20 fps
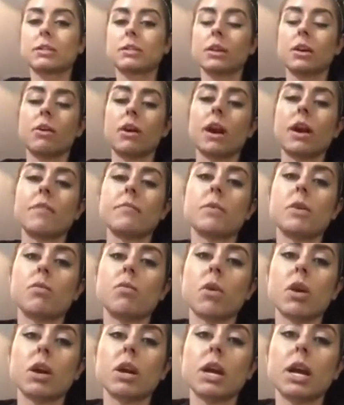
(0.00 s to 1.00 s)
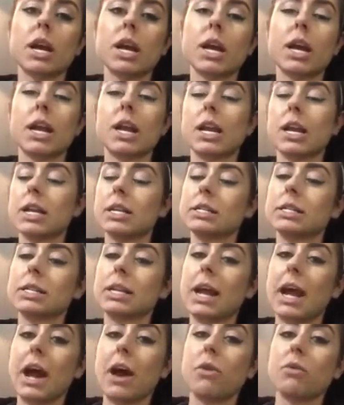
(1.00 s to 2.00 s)
So I have been working, and it is
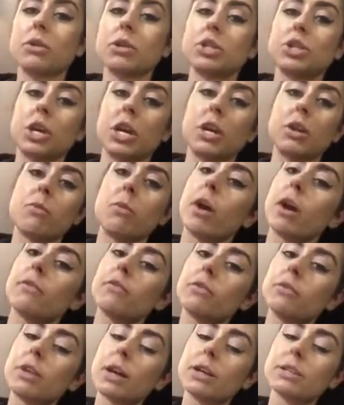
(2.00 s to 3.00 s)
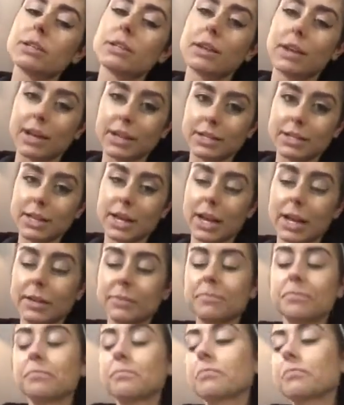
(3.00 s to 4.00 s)
now January of 2019,